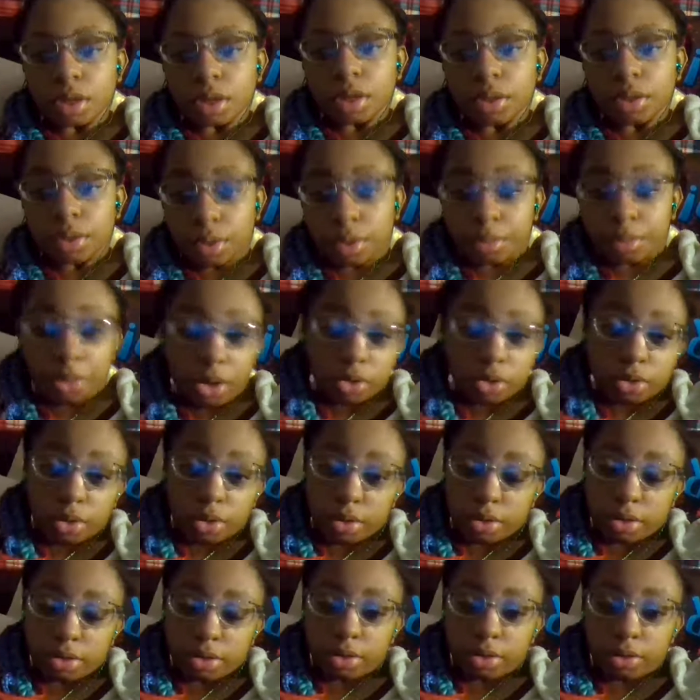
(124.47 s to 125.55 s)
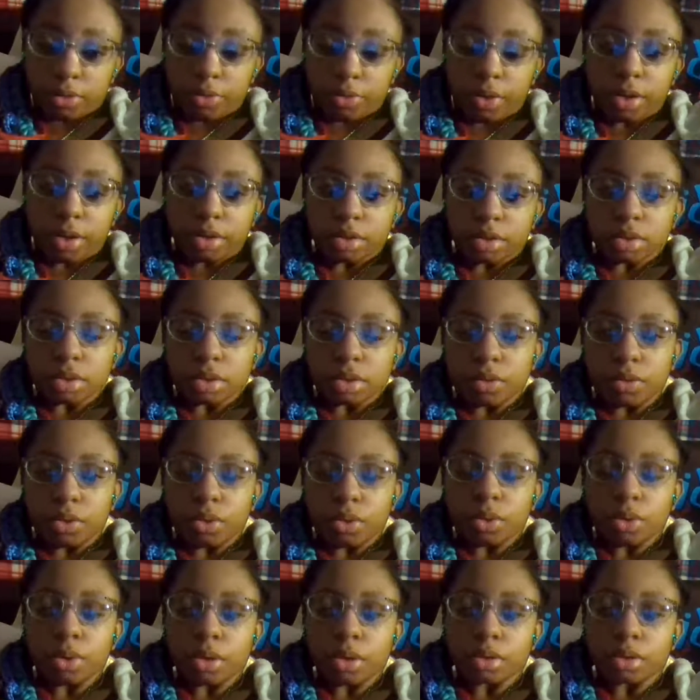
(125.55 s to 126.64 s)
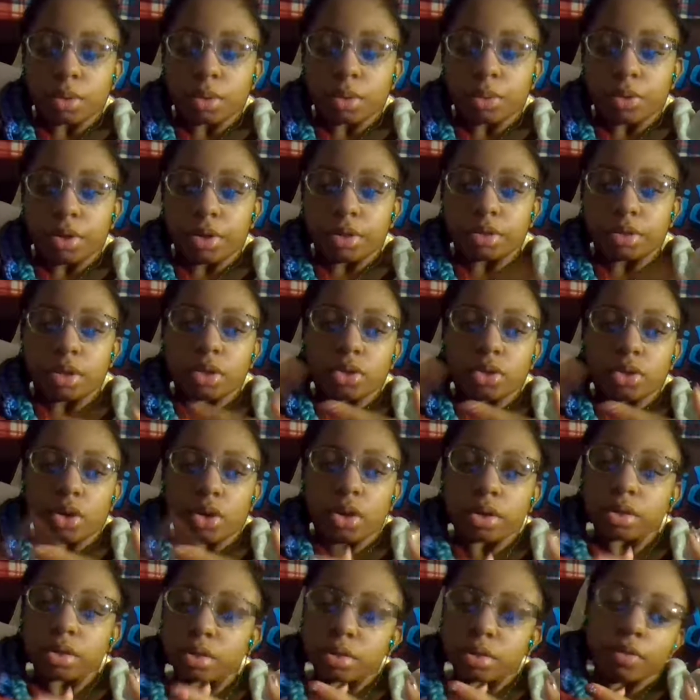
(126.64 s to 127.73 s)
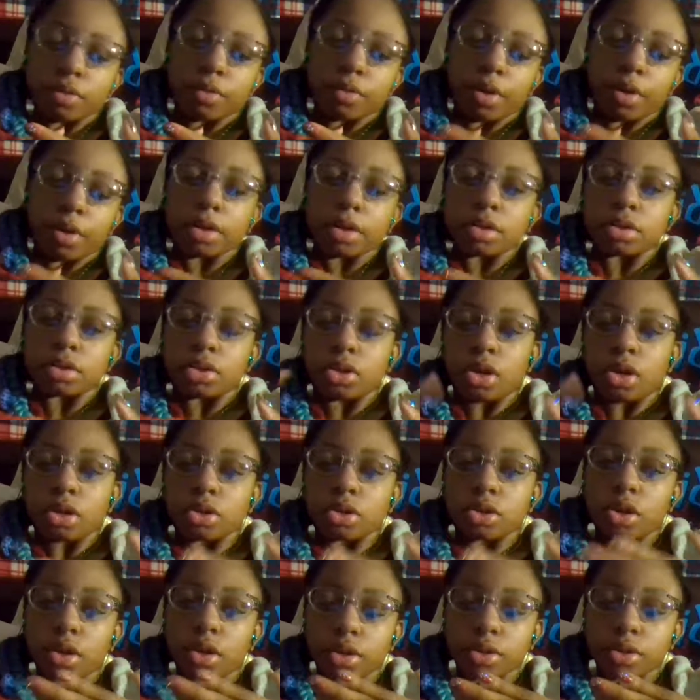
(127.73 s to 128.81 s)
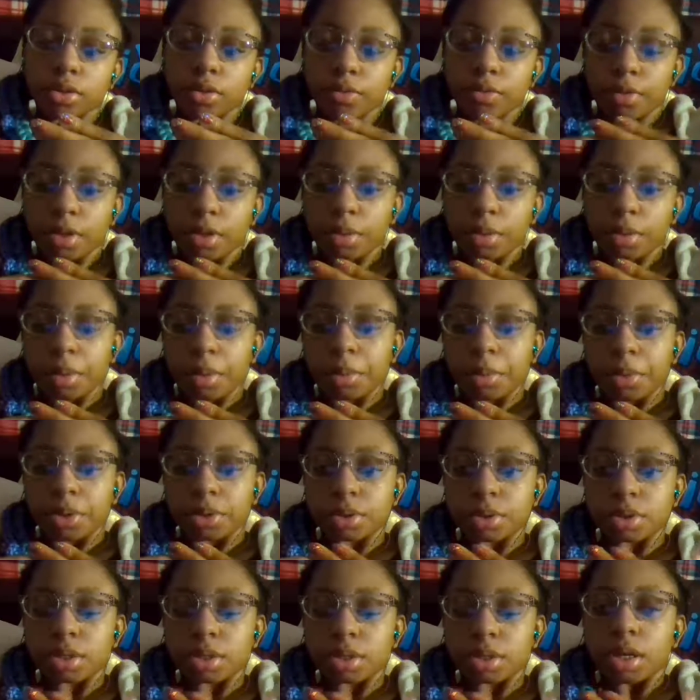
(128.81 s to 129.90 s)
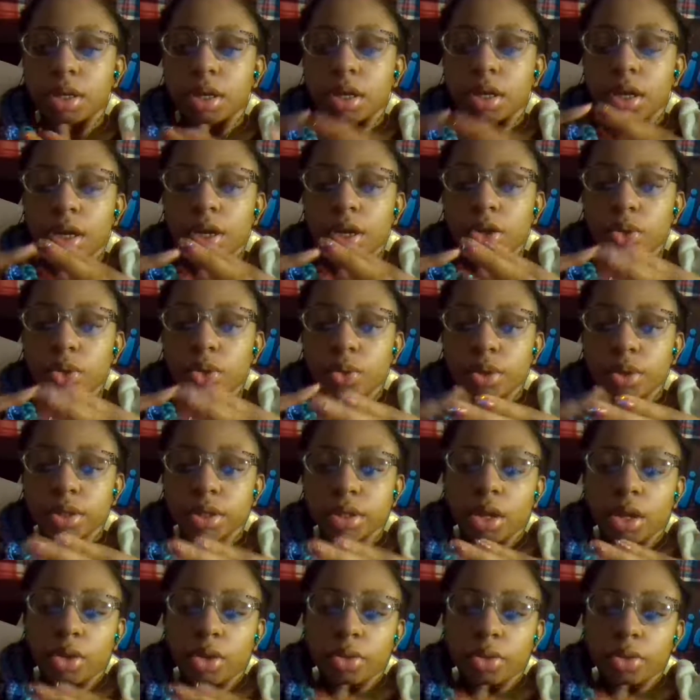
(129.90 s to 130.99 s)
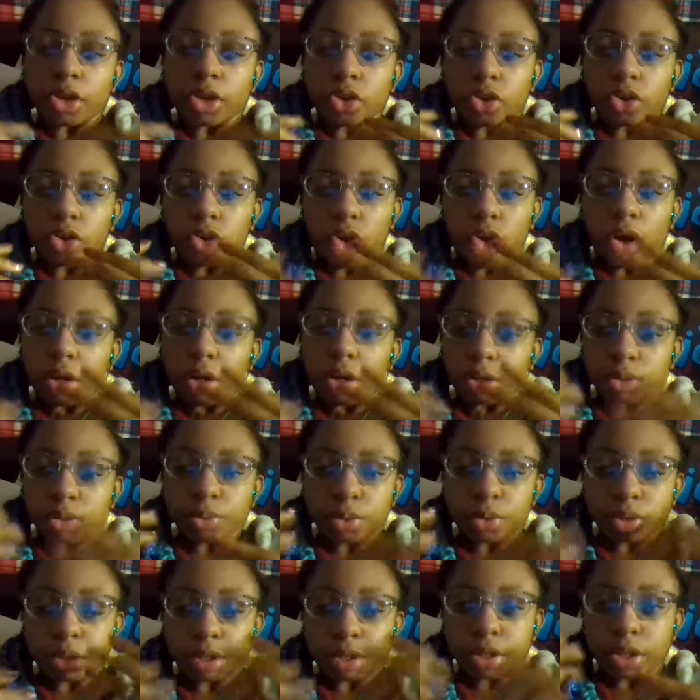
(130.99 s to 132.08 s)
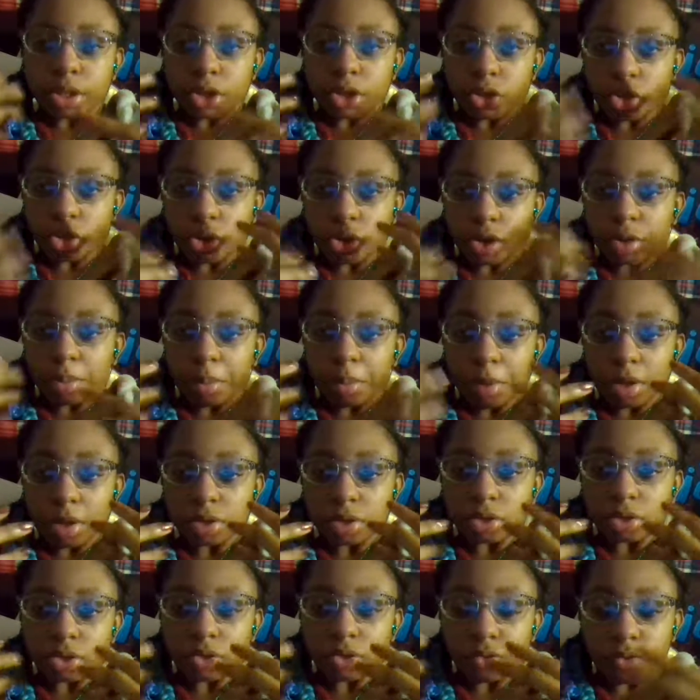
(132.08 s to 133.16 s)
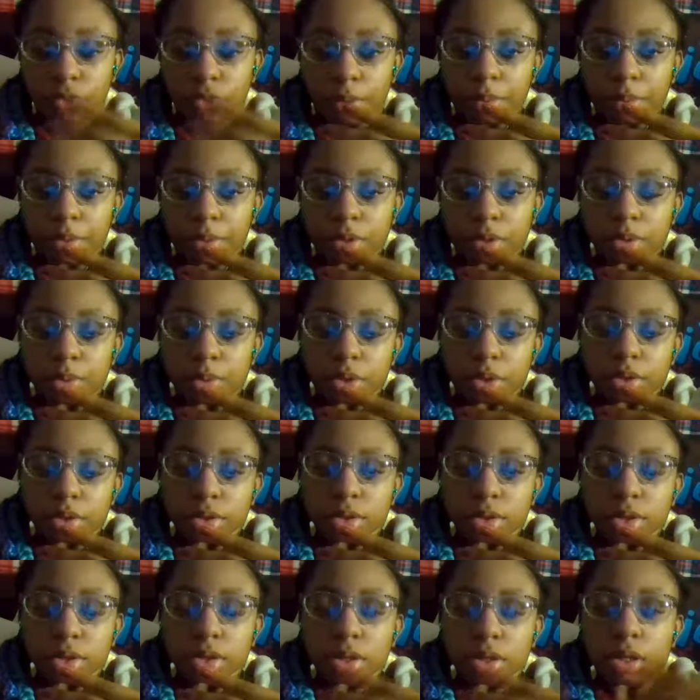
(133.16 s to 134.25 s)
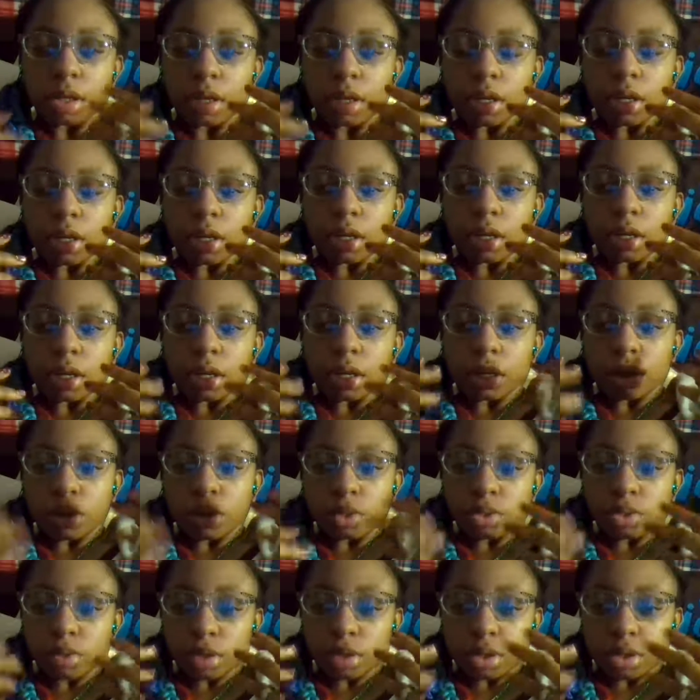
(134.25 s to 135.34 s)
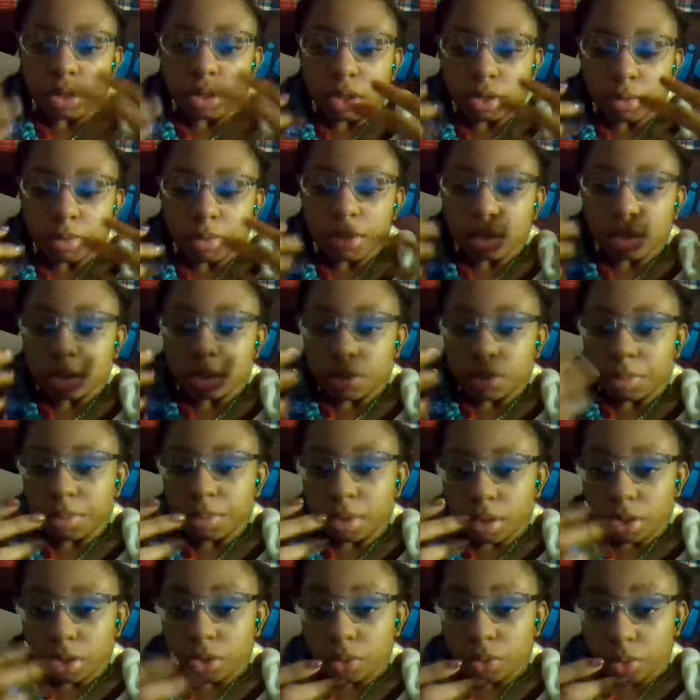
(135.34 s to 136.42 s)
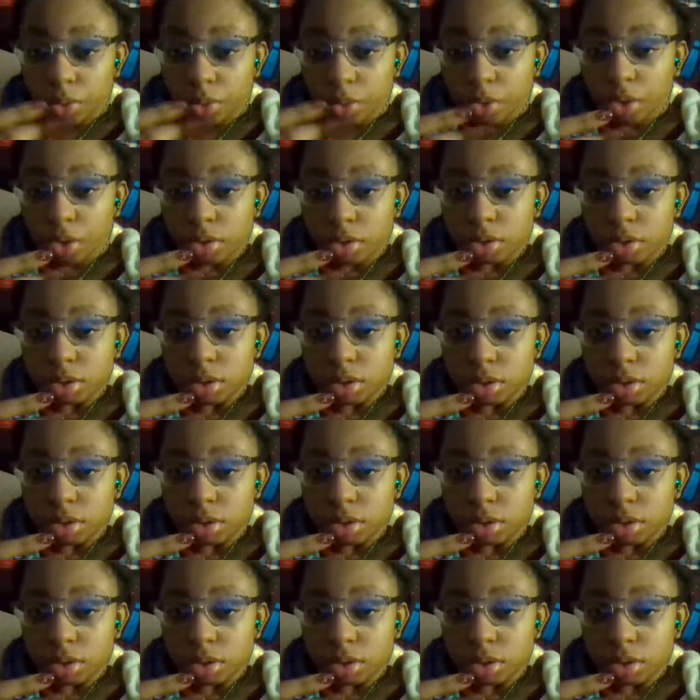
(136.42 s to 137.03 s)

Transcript: them not talking to friends. If you notice someone is not talking to their friends, they're not talking to their family members, and you can tell that you're not really hearing much from this person, it usually does mean something is wrong,